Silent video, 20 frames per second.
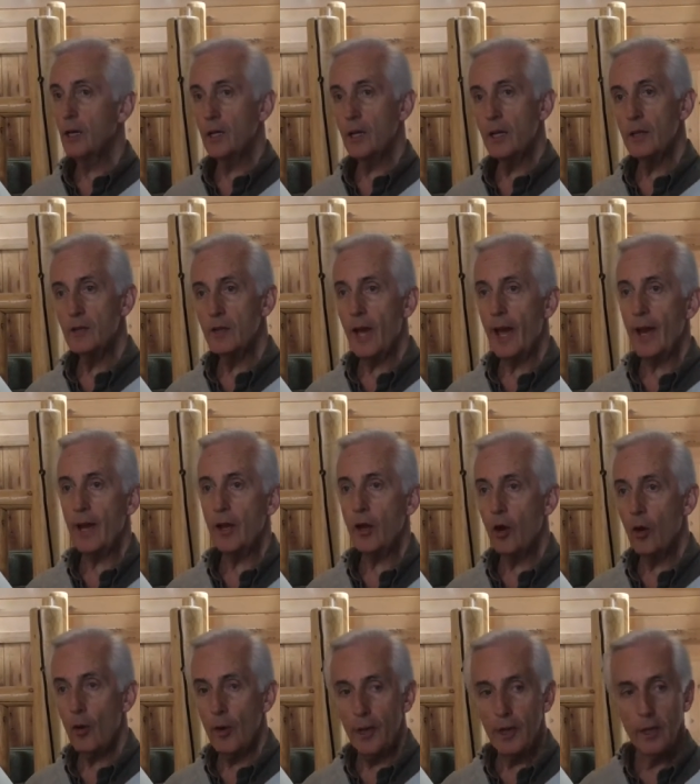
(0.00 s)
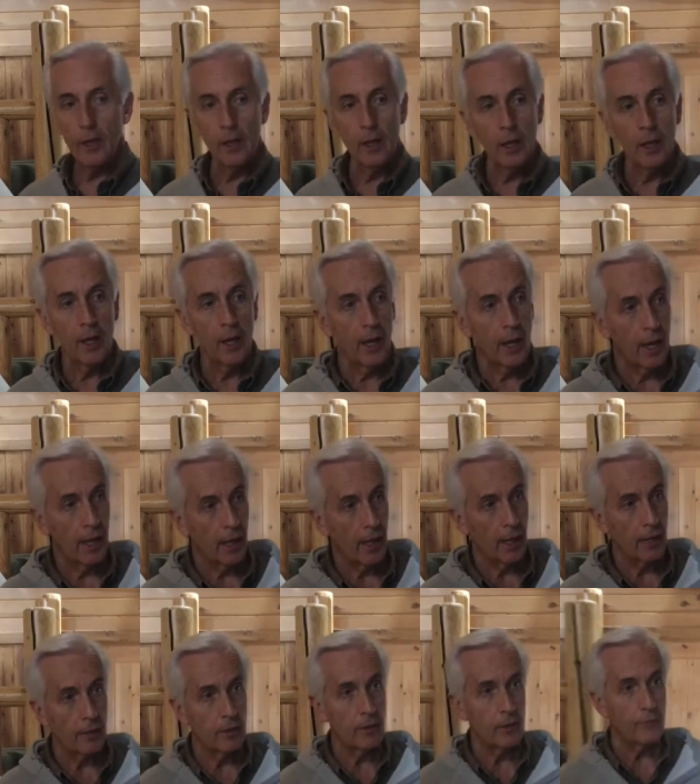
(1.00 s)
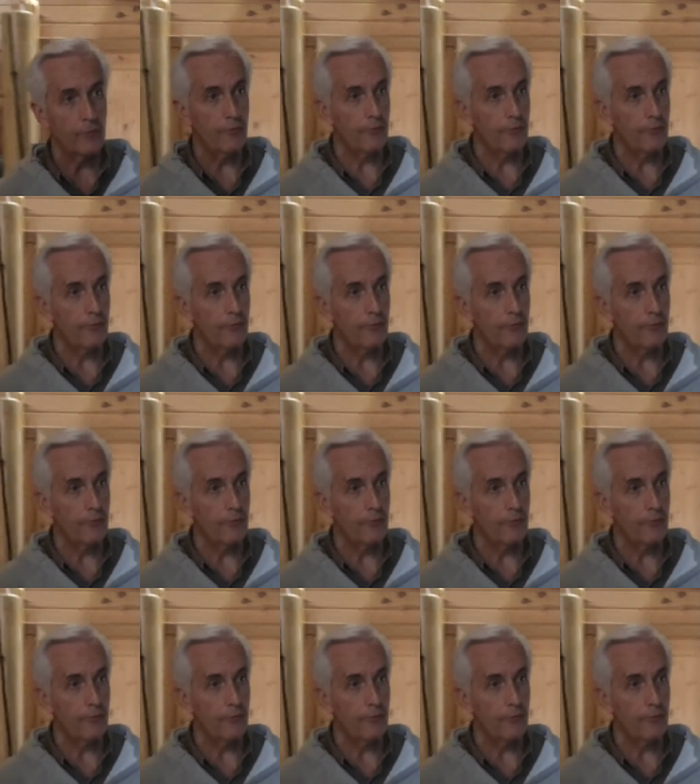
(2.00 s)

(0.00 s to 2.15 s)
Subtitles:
get that going, and the